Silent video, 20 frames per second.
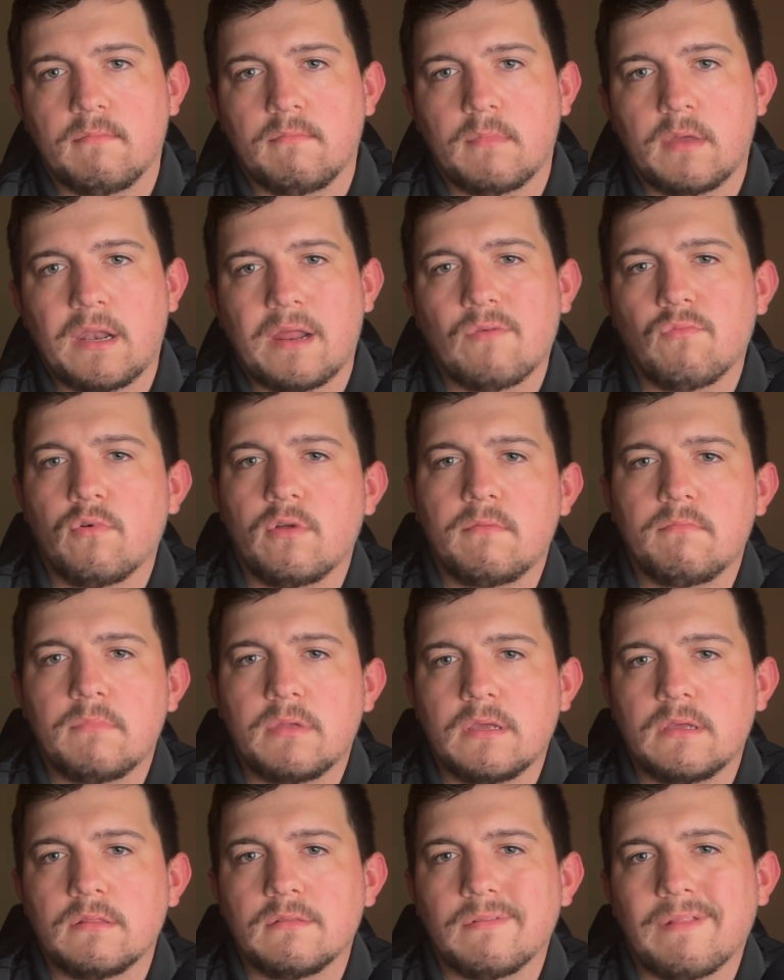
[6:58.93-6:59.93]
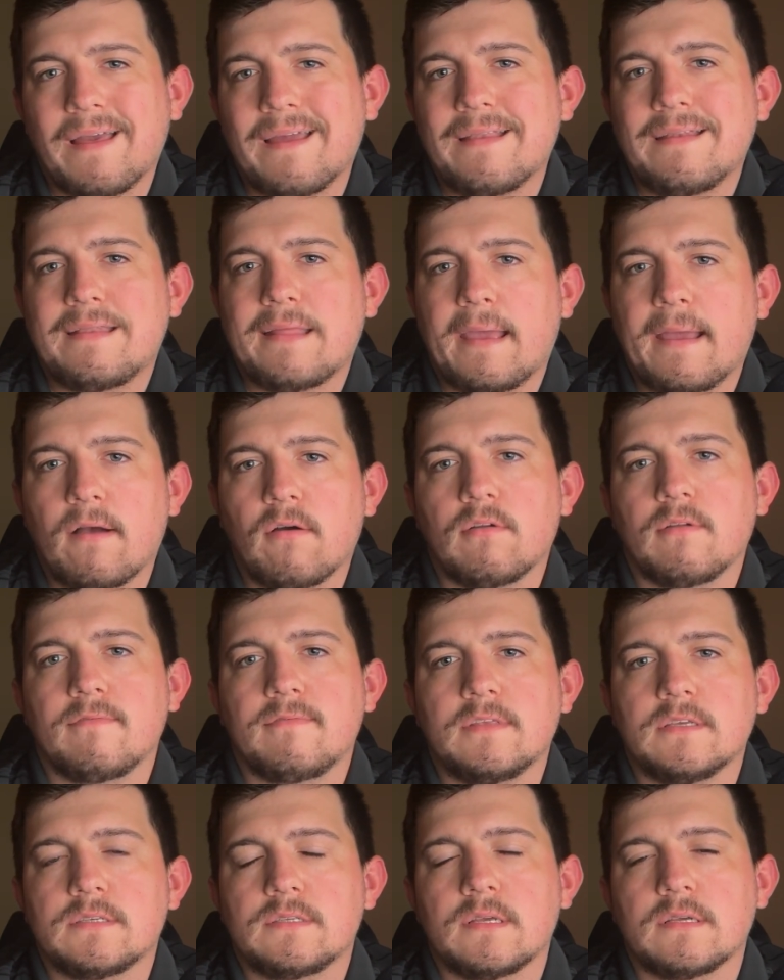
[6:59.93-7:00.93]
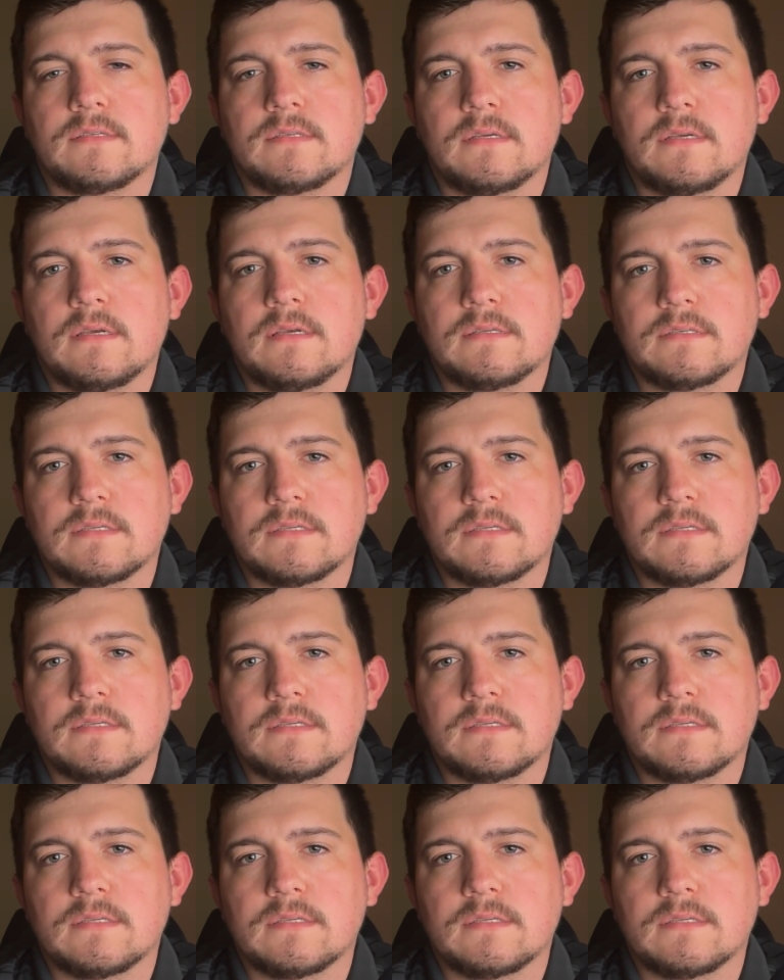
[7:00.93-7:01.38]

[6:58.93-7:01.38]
and I wouldn't be let down if this isn't